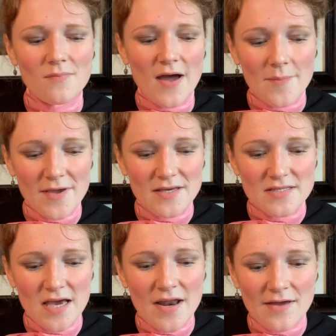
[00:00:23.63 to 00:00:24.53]
That being
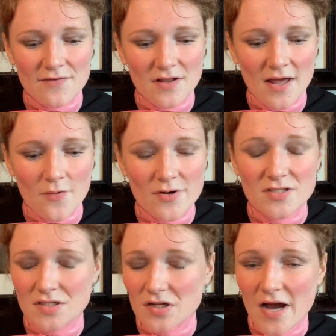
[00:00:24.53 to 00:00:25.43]
said, I feel like we're
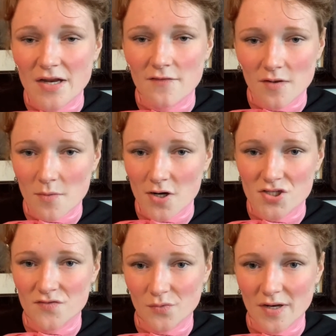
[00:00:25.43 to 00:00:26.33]
still kind of in March
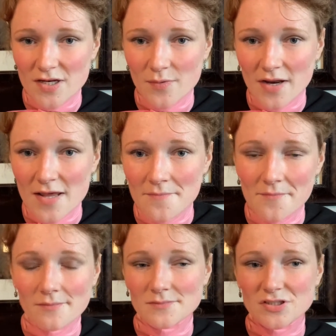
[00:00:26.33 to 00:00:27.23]
of 2020.
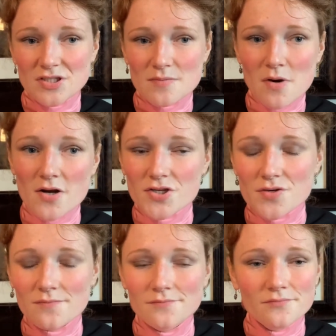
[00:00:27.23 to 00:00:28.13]
It's just March
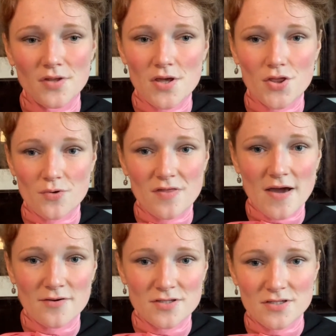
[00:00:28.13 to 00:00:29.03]

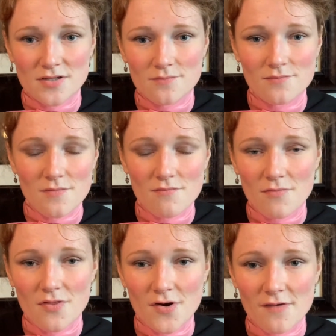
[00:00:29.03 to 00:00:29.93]

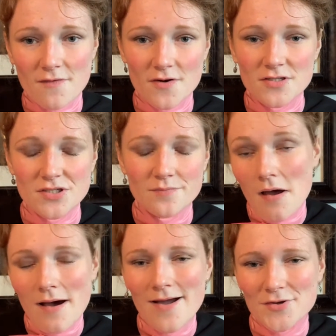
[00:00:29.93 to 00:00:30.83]
3031st,
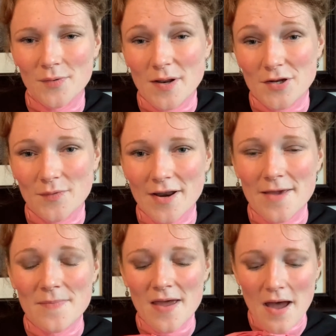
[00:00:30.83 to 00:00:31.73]

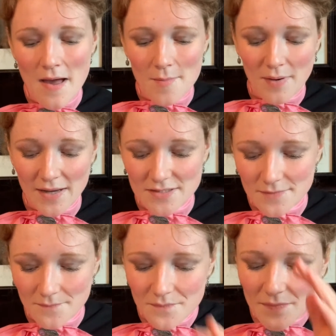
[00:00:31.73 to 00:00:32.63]
2020. But
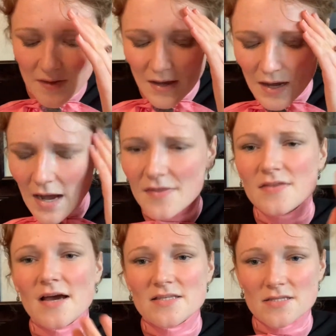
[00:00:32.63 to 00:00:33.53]
I
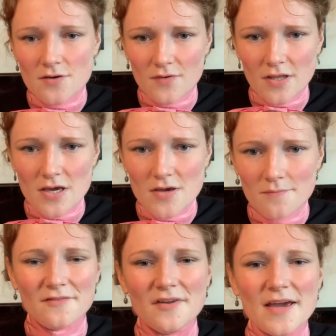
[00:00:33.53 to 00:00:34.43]
think that's a really
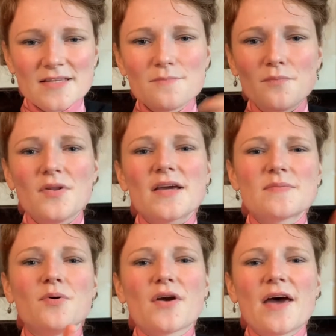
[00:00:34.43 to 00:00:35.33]
nice
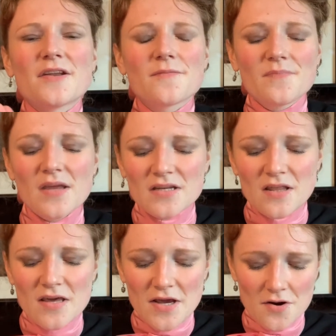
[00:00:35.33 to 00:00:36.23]
bookend to
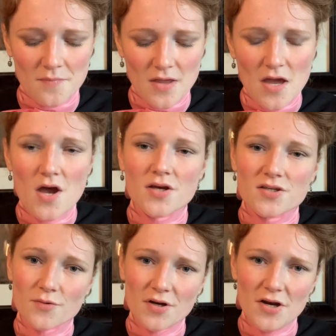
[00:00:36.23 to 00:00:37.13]
the year.
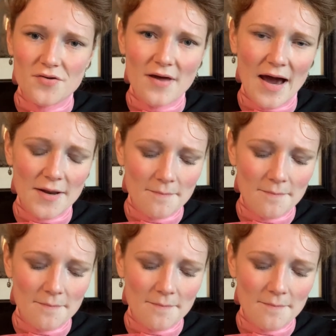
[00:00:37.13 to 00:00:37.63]
So we're gonna do that.